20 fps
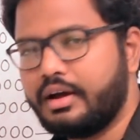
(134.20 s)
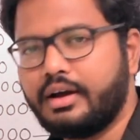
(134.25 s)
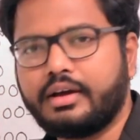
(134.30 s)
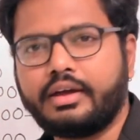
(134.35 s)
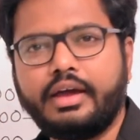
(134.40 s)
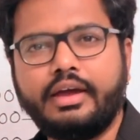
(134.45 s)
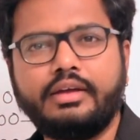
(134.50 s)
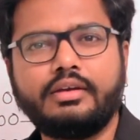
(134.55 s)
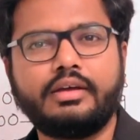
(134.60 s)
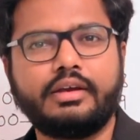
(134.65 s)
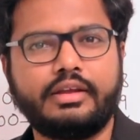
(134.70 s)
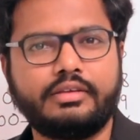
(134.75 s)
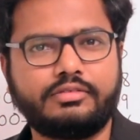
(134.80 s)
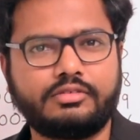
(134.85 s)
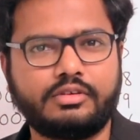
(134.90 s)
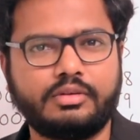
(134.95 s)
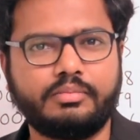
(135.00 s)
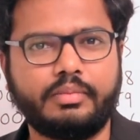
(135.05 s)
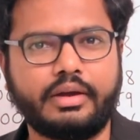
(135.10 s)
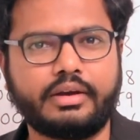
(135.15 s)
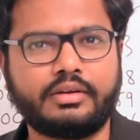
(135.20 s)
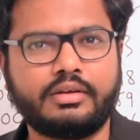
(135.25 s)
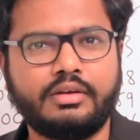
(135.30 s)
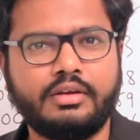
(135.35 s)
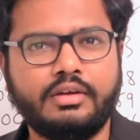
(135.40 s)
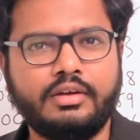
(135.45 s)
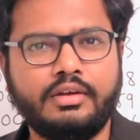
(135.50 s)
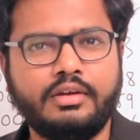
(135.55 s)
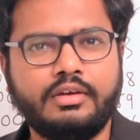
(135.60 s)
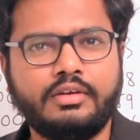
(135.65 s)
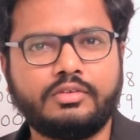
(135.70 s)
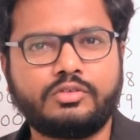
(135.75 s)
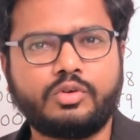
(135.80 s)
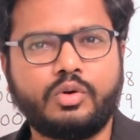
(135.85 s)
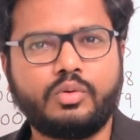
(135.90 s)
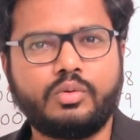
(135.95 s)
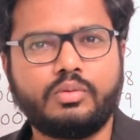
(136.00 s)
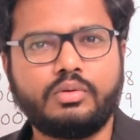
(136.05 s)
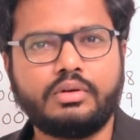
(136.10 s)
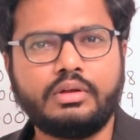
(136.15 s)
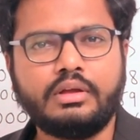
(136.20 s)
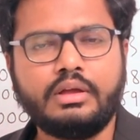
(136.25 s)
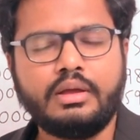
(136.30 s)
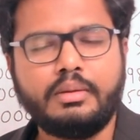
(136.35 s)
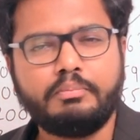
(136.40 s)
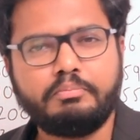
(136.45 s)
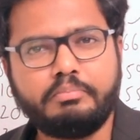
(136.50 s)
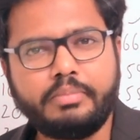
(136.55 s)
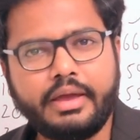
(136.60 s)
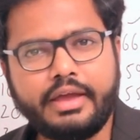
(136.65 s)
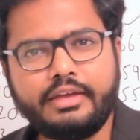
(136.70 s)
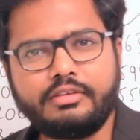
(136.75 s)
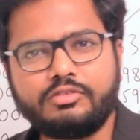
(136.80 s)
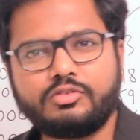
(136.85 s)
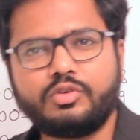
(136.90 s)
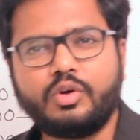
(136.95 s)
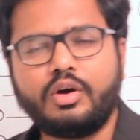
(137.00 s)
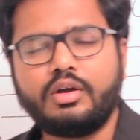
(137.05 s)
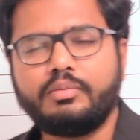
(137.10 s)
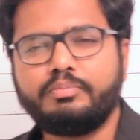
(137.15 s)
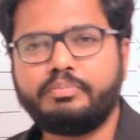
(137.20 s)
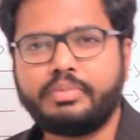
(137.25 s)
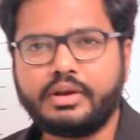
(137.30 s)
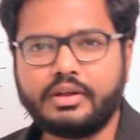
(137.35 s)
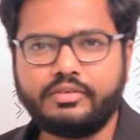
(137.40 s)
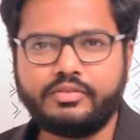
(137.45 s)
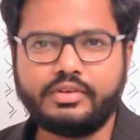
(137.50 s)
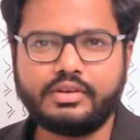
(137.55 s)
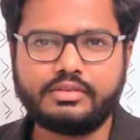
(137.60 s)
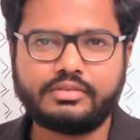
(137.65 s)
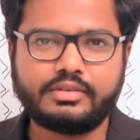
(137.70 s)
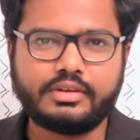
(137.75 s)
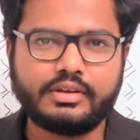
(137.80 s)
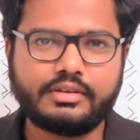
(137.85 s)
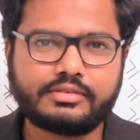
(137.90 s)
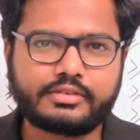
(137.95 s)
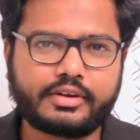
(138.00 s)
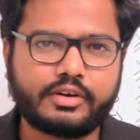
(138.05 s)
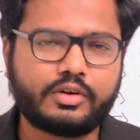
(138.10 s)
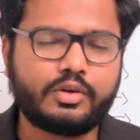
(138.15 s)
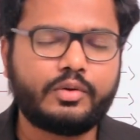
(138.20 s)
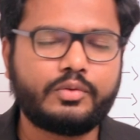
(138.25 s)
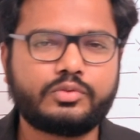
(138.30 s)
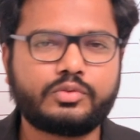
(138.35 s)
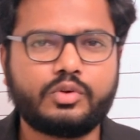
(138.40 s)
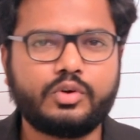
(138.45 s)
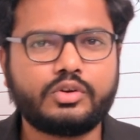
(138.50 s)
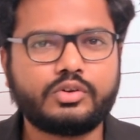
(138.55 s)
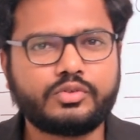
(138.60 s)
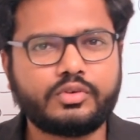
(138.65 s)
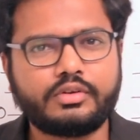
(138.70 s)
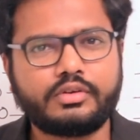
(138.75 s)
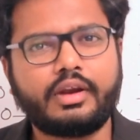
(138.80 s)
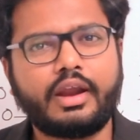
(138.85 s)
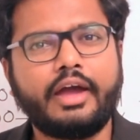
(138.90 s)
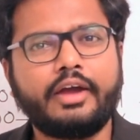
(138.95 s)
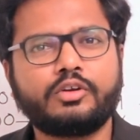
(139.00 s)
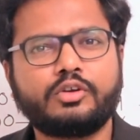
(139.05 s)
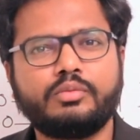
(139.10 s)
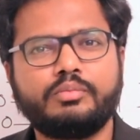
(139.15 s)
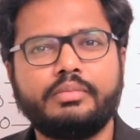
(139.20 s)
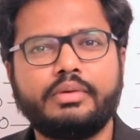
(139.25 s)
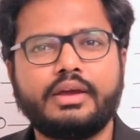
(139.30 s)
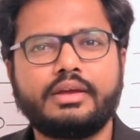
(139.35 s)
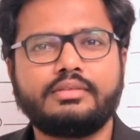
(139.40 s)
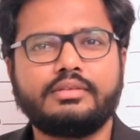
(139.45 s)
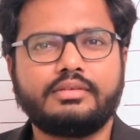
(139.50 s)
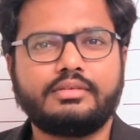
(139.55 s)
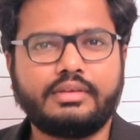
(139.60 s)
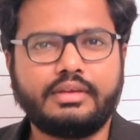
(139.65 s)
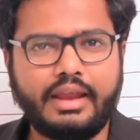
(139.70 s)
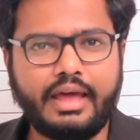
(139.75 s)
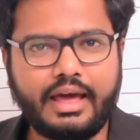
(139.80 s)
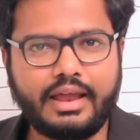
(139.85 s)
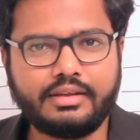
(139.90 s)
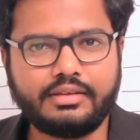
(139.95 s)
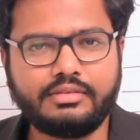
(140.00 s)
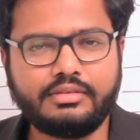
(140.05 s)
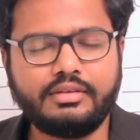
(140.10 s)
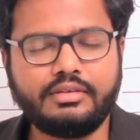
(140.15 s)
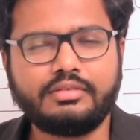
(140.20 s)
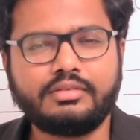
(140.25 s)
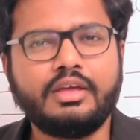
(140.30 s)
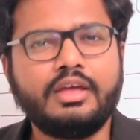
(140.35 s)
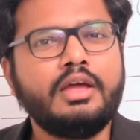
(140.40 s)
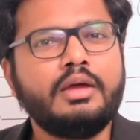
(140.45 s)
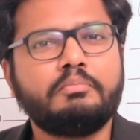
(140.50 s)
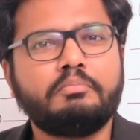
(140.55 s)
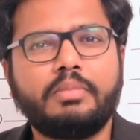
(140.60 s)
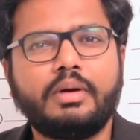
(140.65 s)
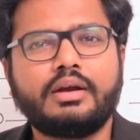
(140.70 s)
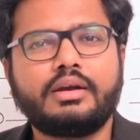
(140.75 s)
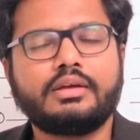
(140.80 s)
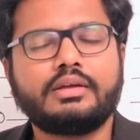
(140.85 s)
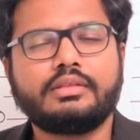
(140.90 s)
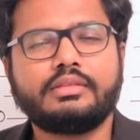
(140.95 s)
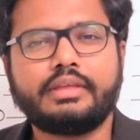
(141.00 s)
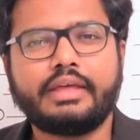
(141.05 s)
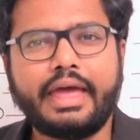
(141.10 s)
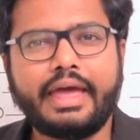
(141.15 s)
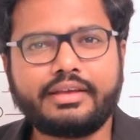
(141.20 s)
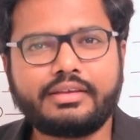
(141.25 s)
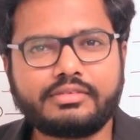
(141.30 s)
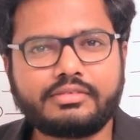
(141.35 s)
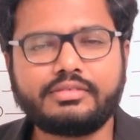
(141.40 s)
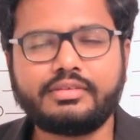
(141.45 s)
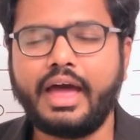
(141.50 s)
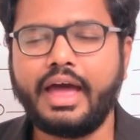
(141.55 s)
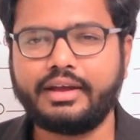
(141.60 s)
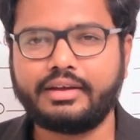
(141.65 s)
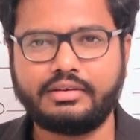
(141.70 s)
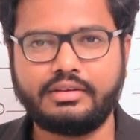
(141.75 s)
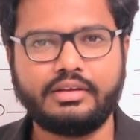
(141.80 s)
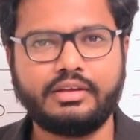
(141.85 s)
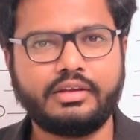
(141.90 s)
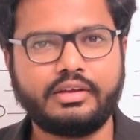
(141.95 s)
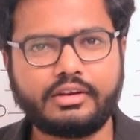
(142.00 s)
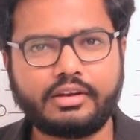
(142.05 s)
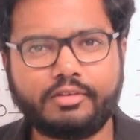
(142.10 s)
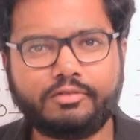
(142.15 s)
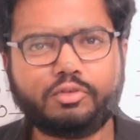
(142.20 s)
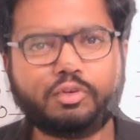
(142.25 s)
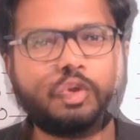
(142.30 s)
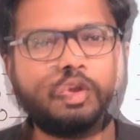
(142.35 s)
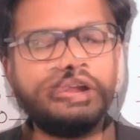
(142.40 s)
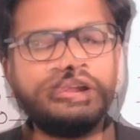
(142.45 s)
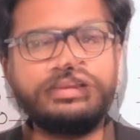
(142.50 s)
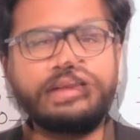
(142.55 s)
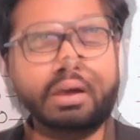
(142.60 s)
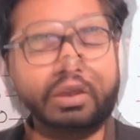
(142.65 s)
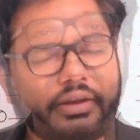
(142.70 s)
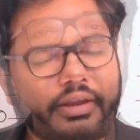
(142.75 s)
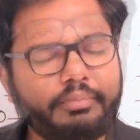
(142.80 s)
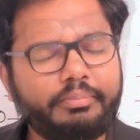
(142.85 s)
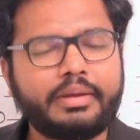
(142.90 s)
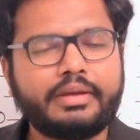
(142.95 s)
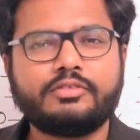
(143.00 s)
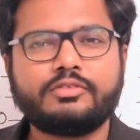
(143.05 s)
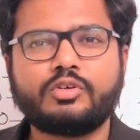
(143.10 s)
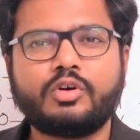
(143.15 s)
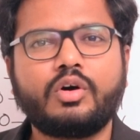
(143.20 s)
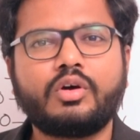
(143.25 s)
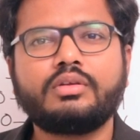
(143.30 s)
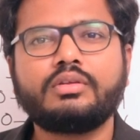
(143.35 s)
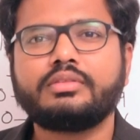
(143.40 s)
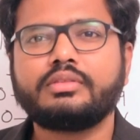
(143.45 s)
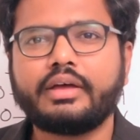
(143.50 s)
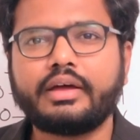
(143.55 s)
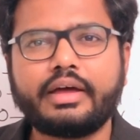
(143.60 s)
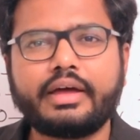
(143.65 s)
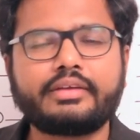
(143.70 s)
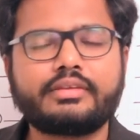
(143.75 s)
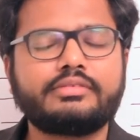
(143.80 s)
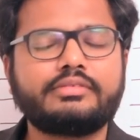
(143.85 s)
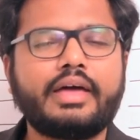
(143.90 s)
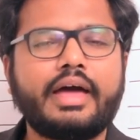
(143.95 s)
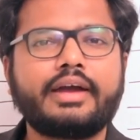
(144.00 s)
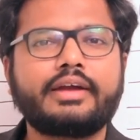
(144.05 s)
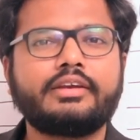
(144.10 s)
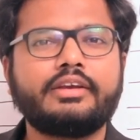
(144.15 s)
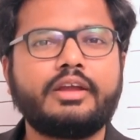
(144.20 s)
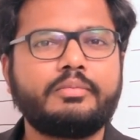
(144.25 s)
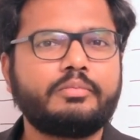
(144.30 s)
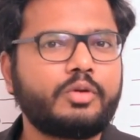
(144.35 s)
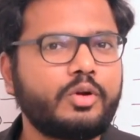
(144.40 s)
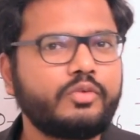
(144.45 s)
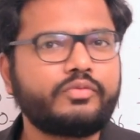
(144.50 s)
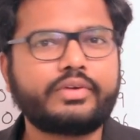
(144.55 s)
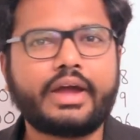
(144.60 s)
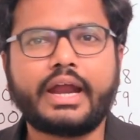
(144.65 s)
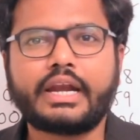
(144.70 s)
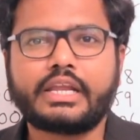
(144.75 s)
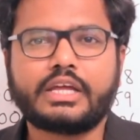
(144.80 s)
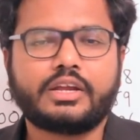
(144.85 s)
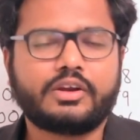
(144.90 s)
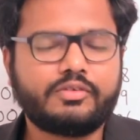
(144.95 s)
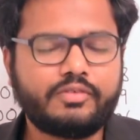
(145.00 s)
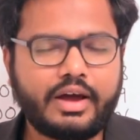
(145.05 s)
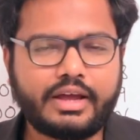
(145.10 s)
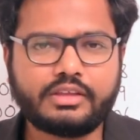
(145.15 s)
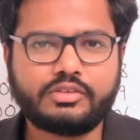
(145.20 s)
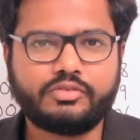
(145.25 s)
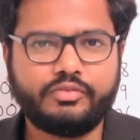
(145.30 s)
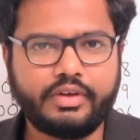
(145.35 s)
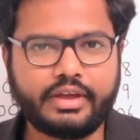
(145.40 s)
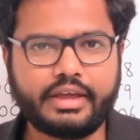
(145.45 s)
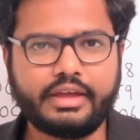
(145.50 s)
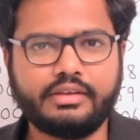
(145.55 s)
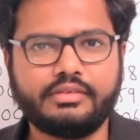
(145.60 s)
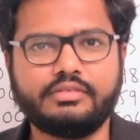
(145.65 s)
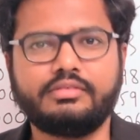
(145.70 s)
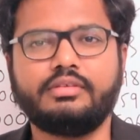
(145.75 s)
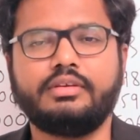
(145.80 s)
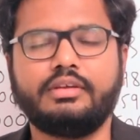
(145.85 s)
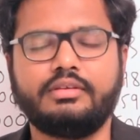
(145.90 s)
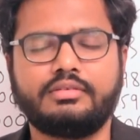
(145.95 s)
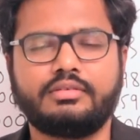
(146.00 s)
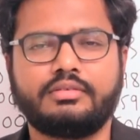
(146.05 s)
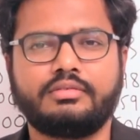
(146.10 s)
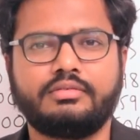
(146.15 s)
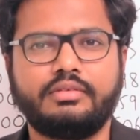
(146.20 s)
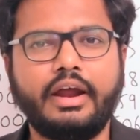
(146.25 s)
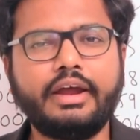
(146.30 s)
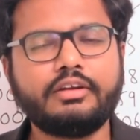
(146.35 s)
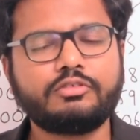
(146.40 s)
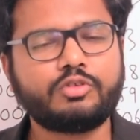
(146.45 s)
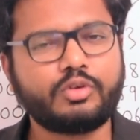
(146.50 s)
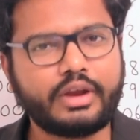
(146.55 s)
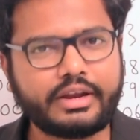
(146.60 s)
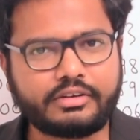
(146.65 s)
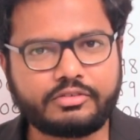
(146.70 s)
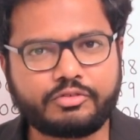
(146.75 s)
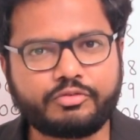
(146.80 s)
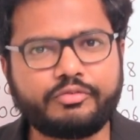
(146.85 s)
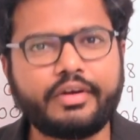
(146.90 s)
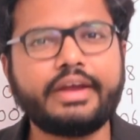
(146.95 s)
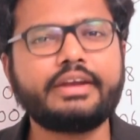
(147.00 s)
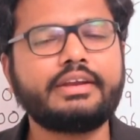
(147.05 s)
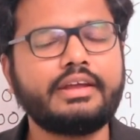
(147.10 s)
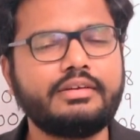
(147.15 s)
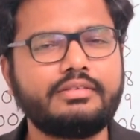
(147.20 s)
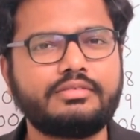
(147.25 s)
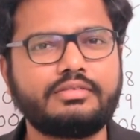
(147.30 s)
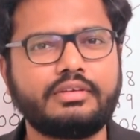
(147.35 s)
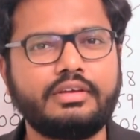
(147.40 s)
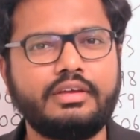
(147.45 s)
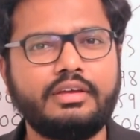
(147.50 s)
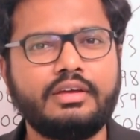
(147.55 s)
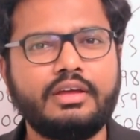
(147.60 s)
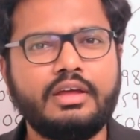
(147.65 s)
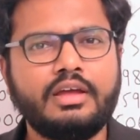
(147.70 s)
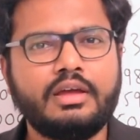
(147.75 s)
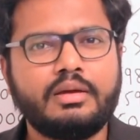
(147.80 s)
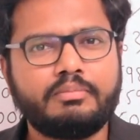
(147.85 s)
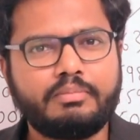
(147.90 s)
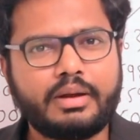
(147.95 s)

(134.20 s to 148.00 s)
again an estimate. So based on previous year's cutoff scores, we're trying to make this analysis, but the exact reviewing depends on the exact number of category wise vacancies, right? So let's wait and see.